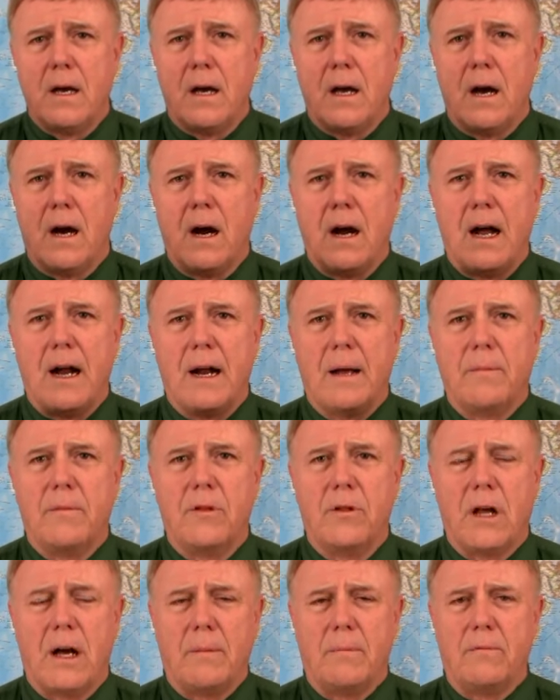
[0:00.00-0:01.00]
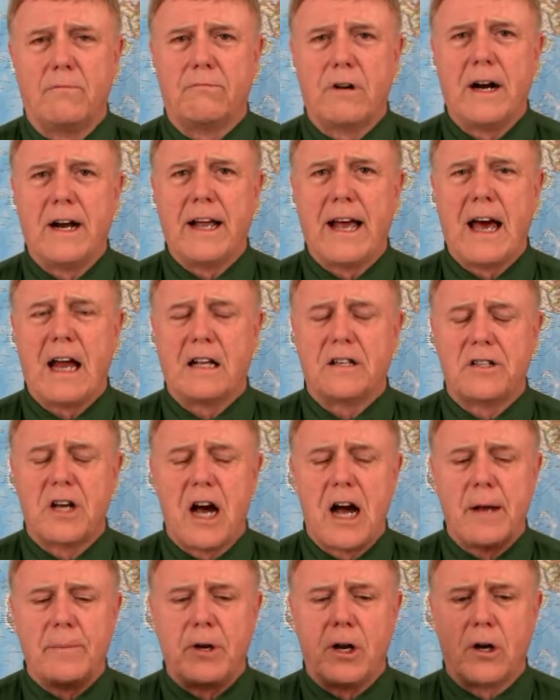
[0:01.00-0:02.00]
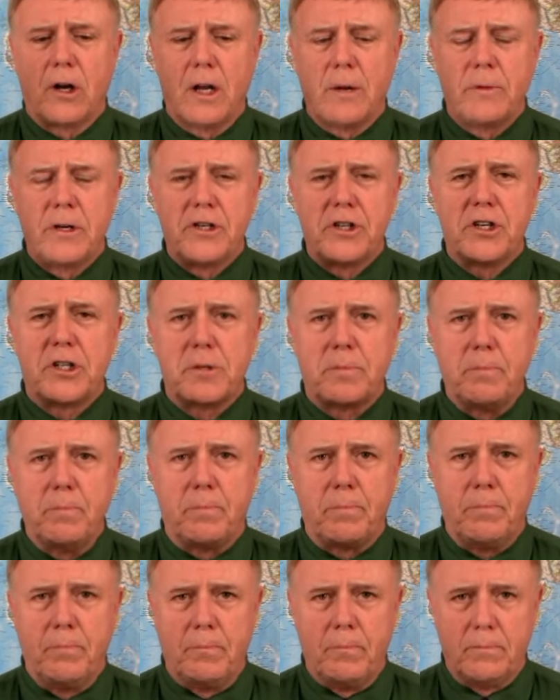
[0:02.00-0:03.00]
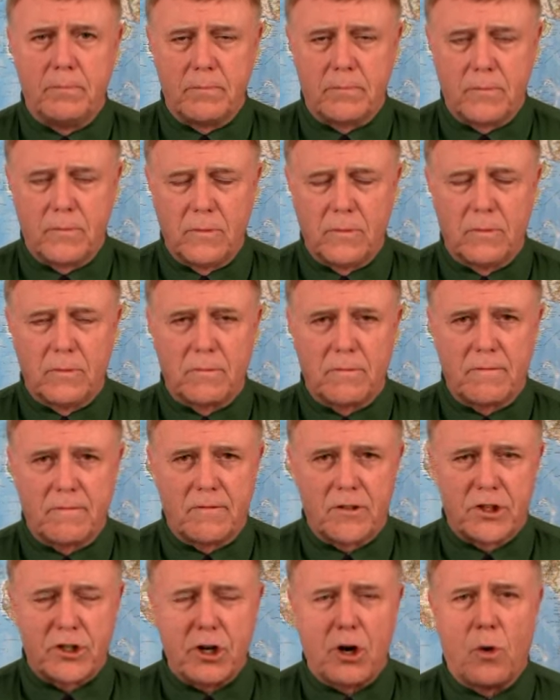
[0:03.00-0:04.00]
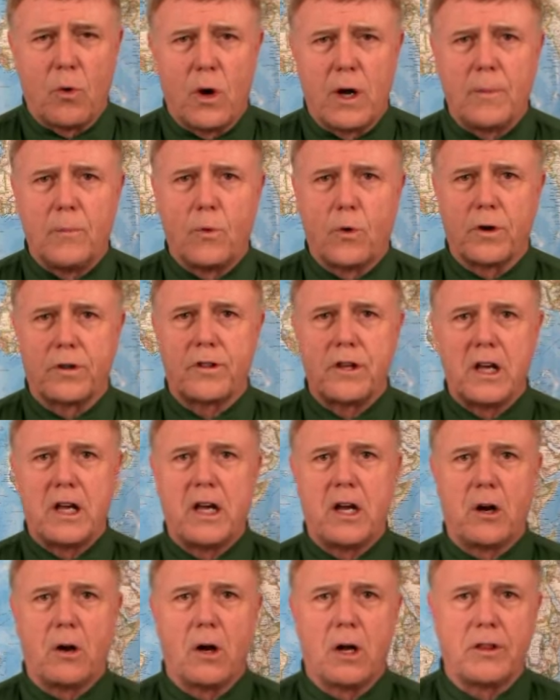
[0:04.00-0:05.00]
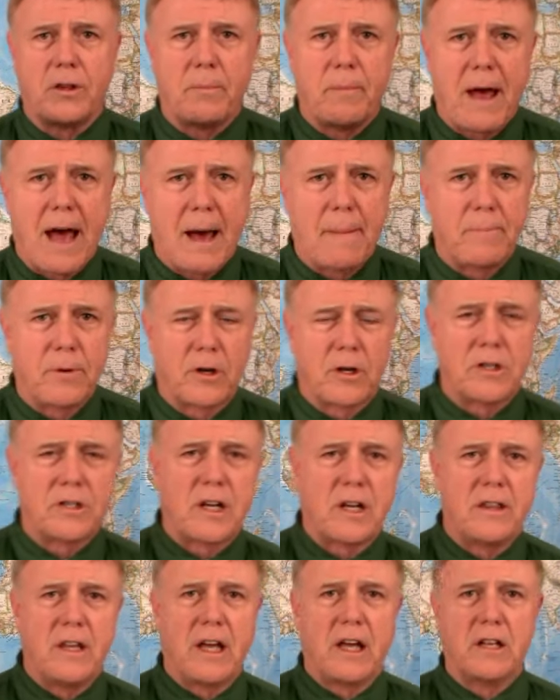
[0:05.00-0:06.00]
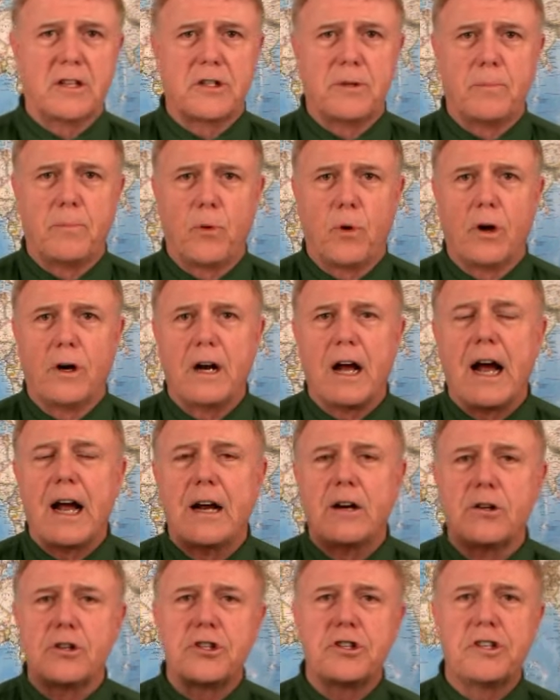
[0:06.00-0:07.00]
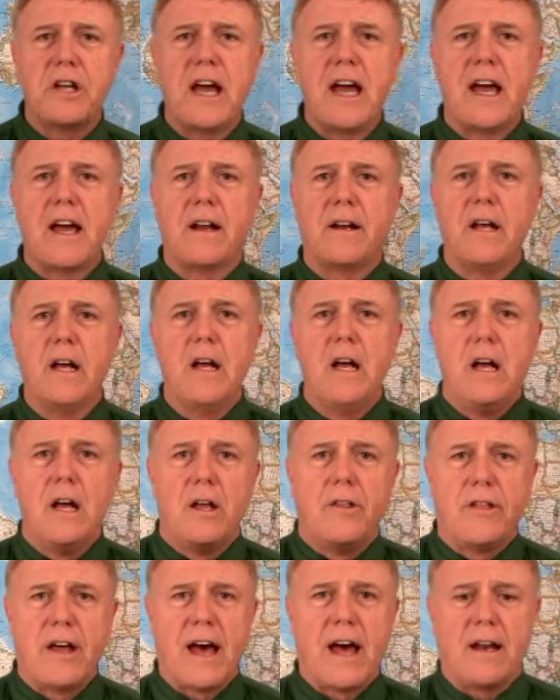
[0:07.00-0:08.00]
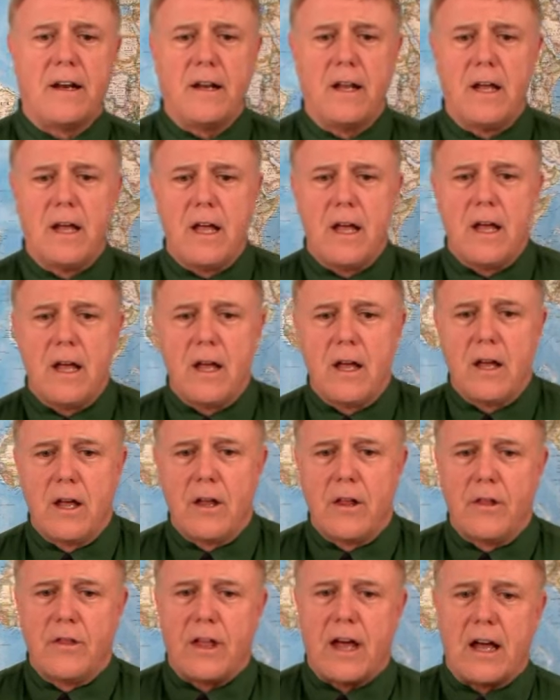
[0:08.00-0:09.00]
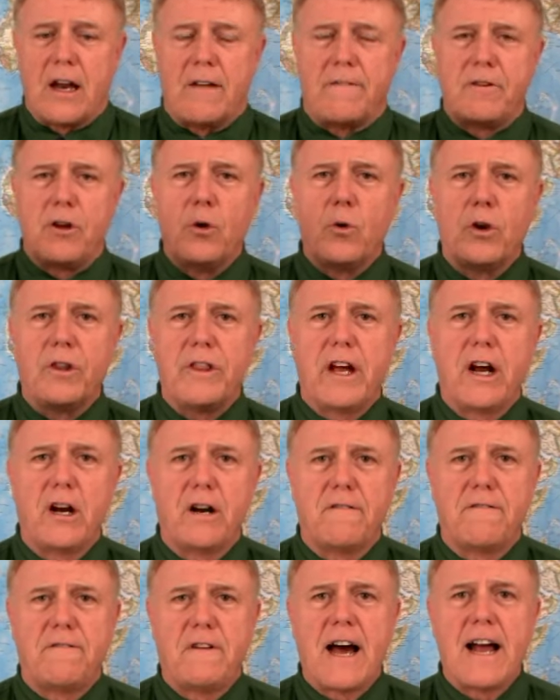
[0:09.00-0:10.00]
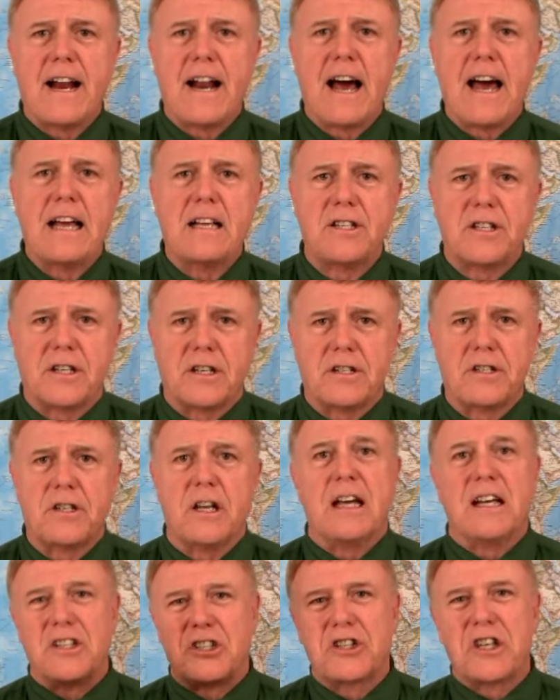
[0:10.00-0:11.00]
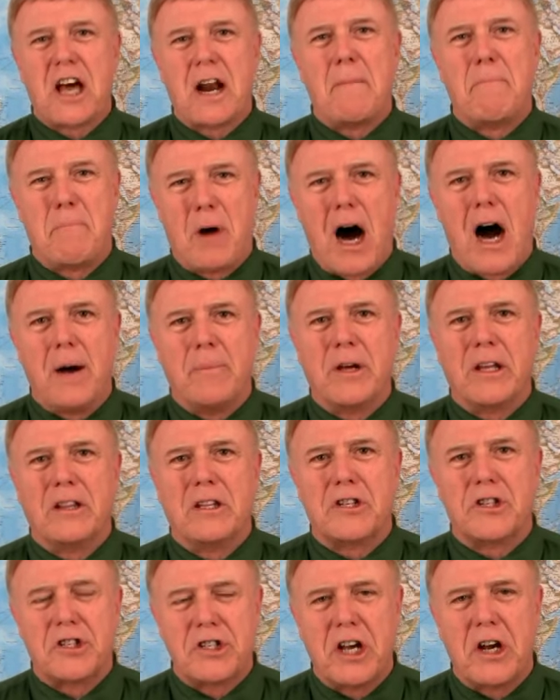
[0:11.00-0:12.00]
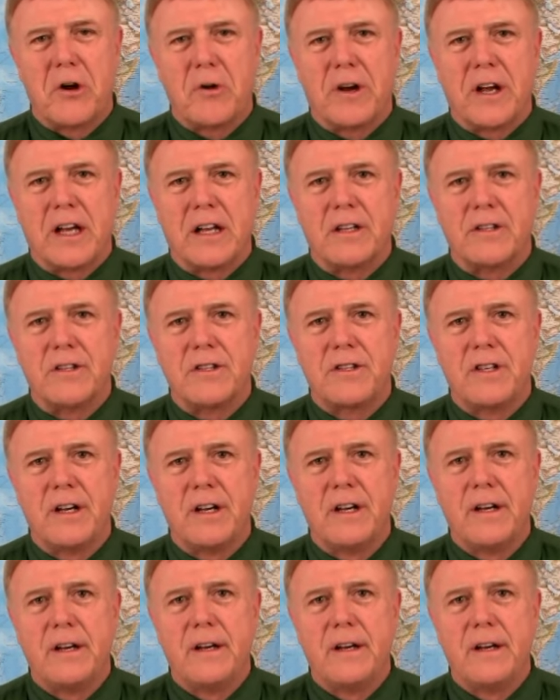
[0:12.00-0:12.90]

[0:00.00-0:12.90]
All right, I'm running out of time here. Let me just show one more thing here on the map because I think it's important. I understand that if you were there to fight ISIS instead of bombing the Syrians,